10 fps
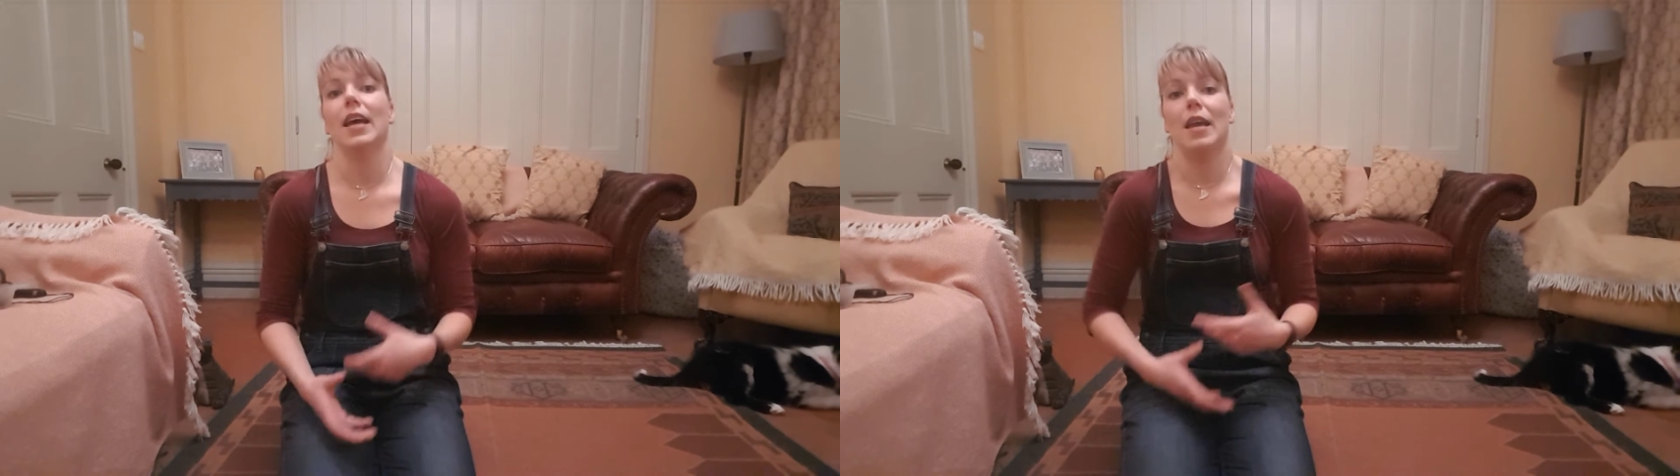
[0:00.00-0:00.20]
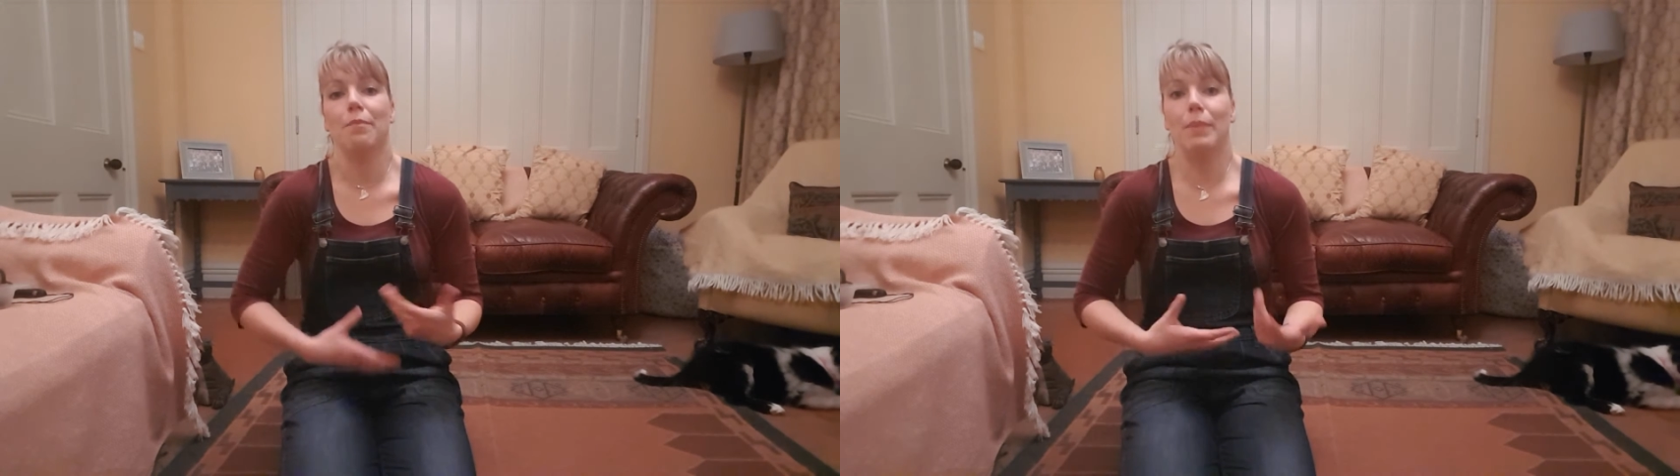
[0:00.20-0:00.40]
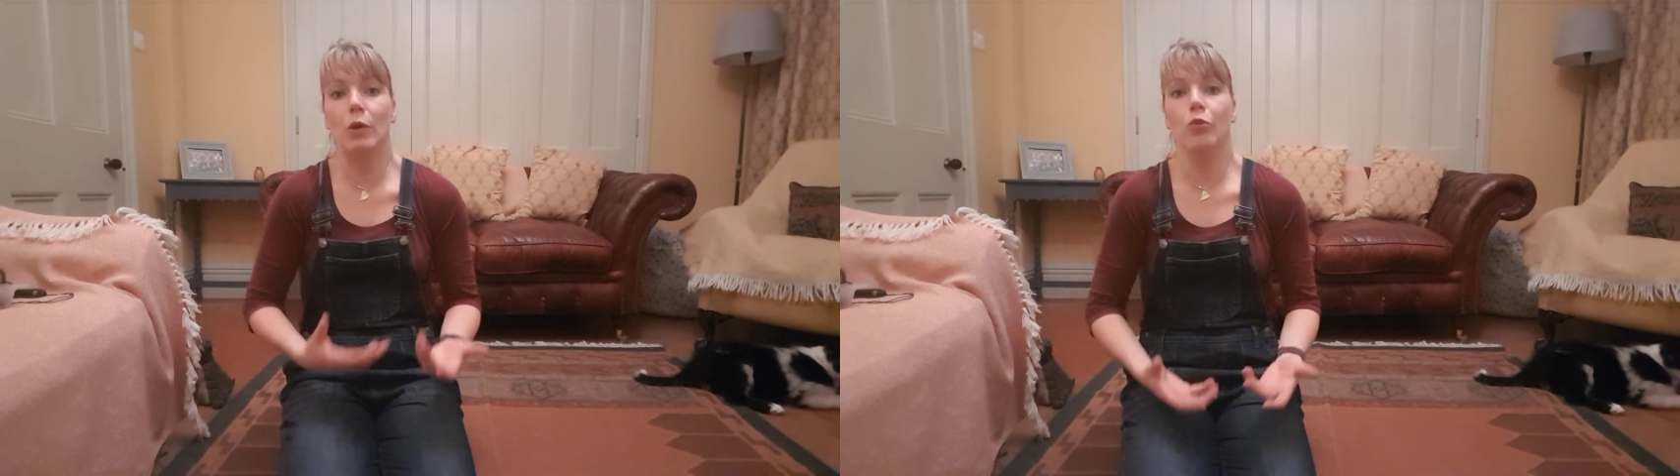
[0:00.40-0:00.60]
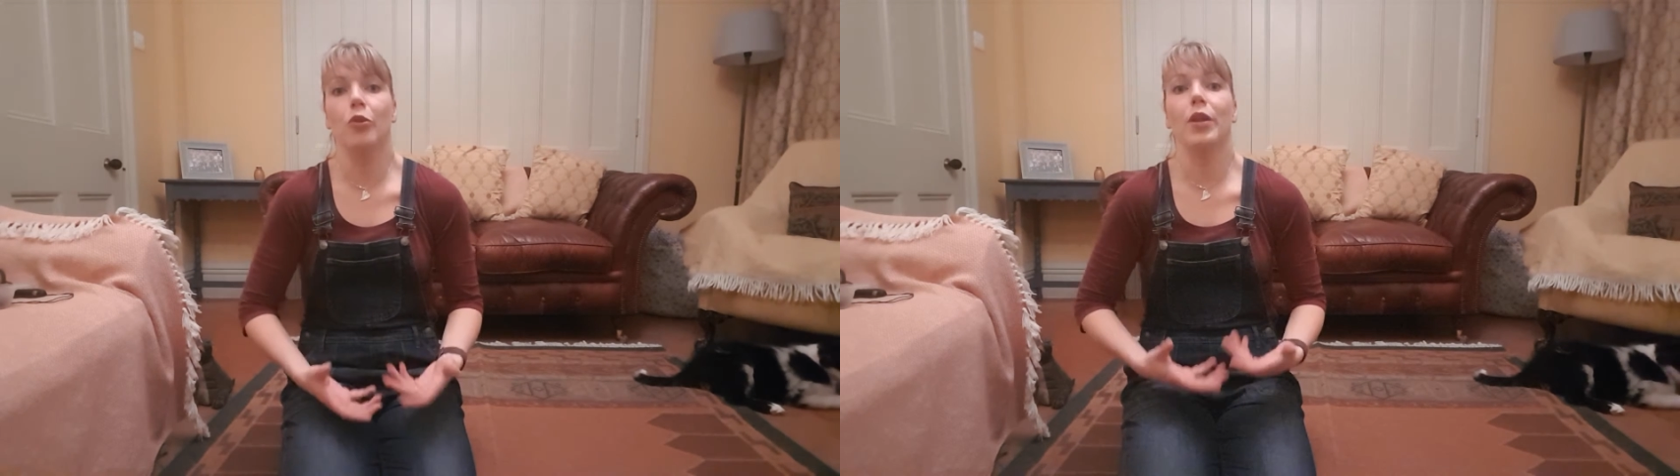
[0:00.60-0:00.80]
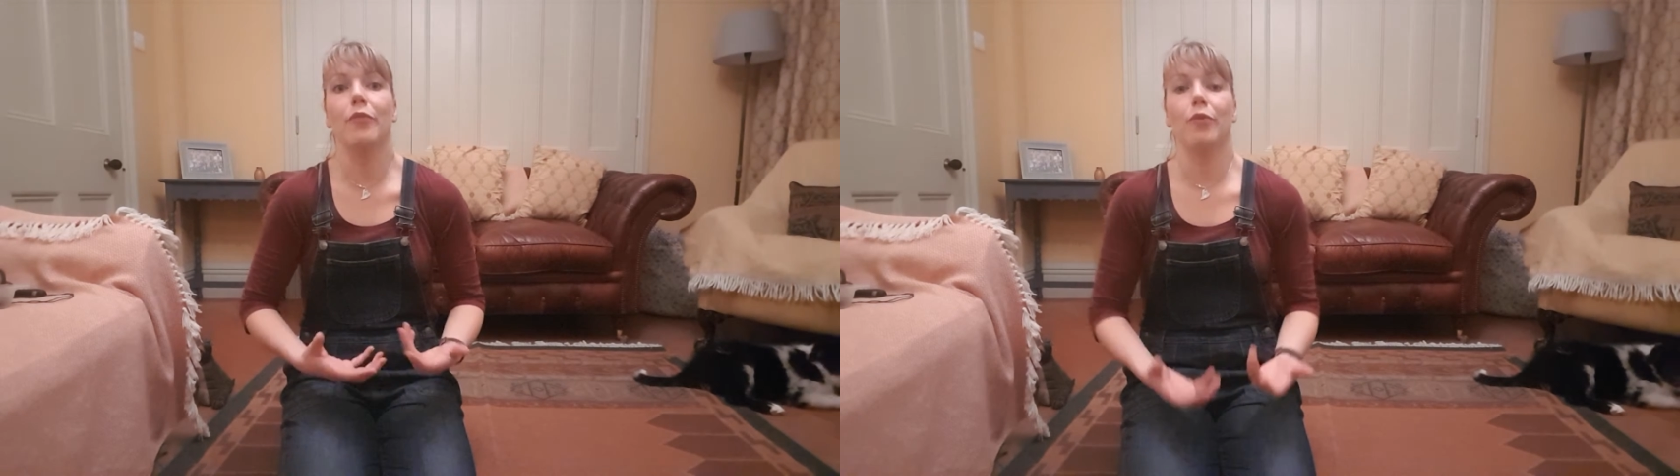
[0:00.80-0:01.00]
and build
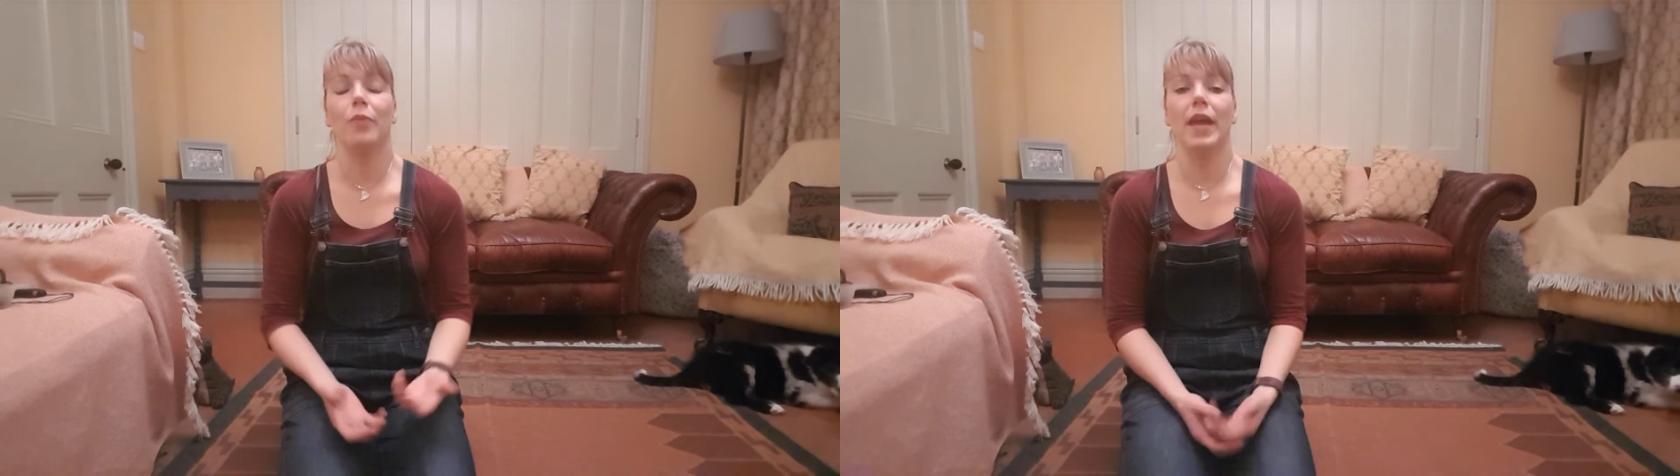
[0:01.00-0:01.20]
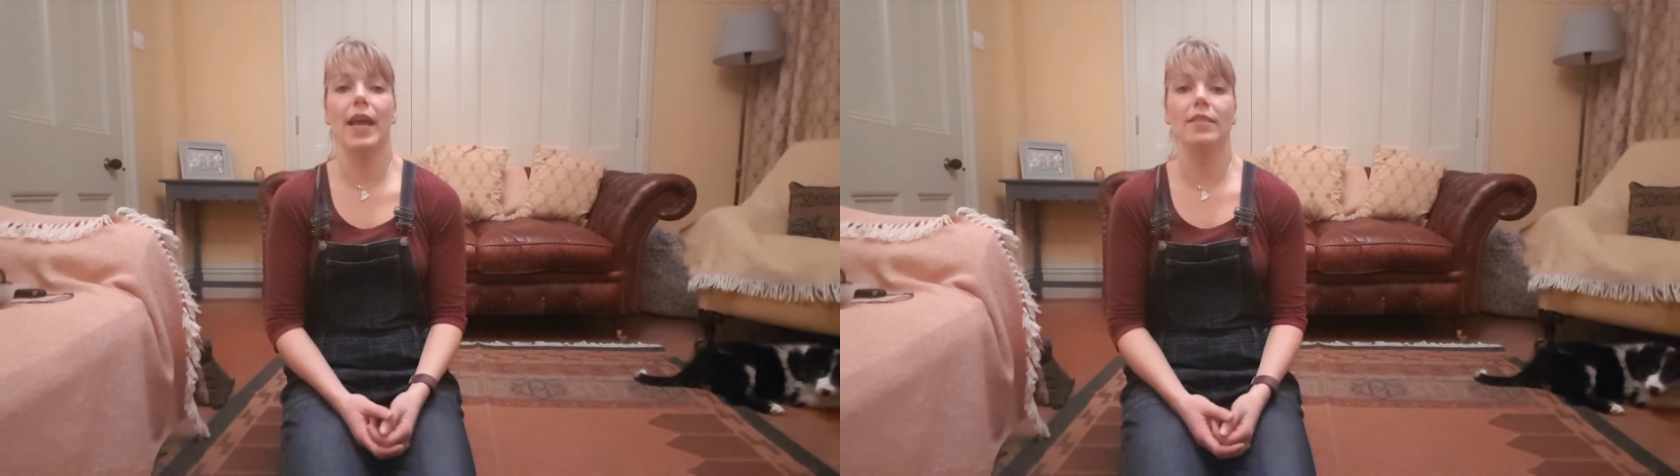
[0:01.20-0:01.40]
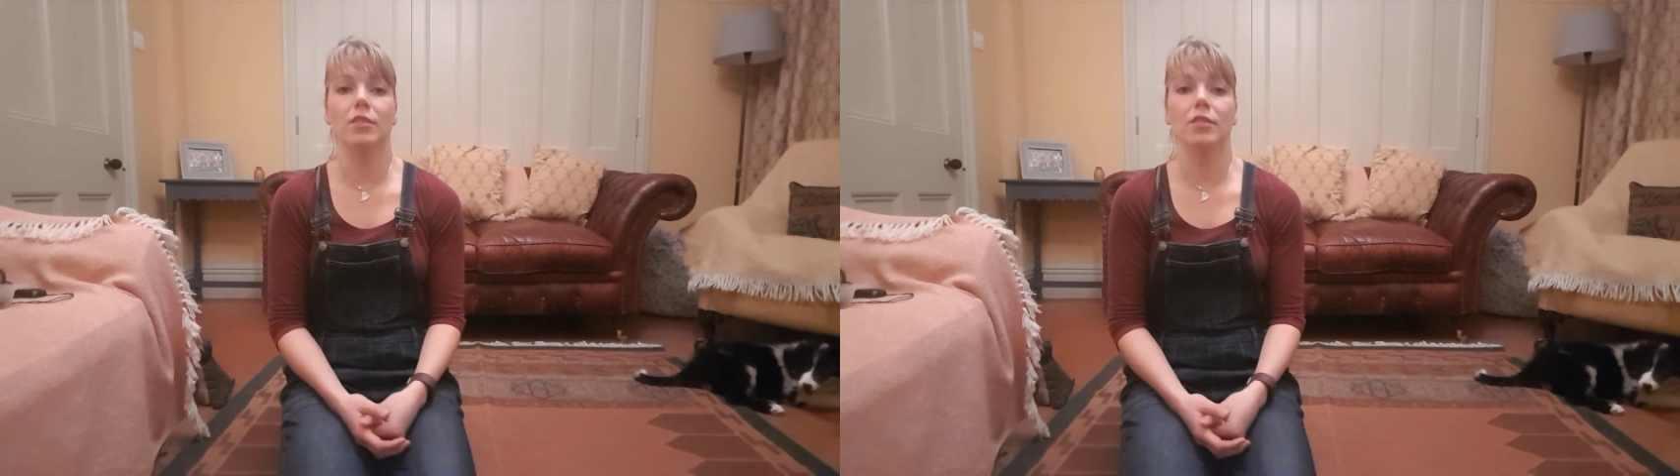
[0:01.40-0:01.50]
on it from there.